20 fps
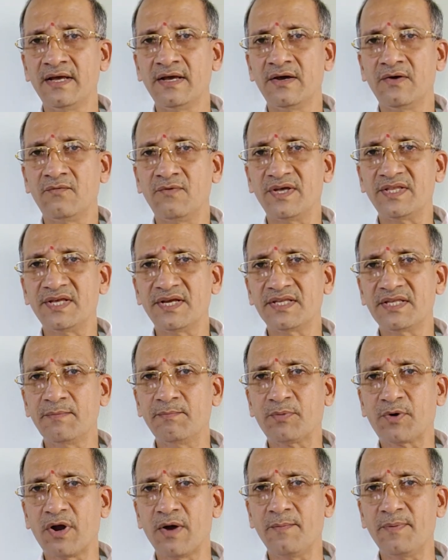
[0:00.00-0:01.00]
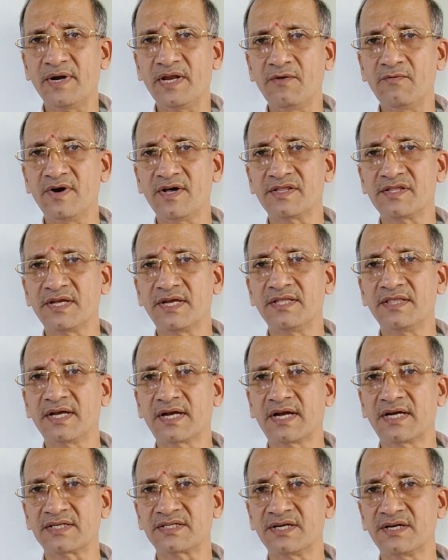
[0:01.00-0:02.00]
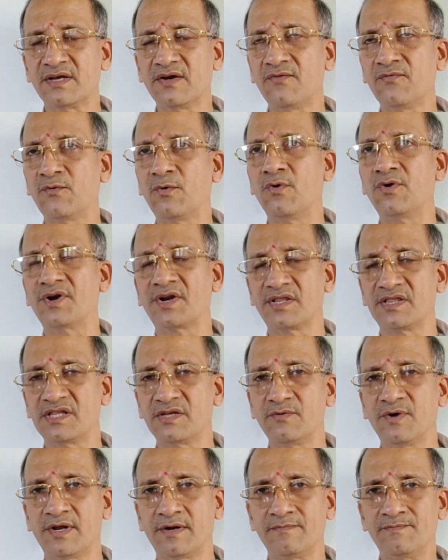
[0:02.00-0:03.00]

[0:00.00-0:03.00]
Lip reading: whether the property was in the custody of court receiver.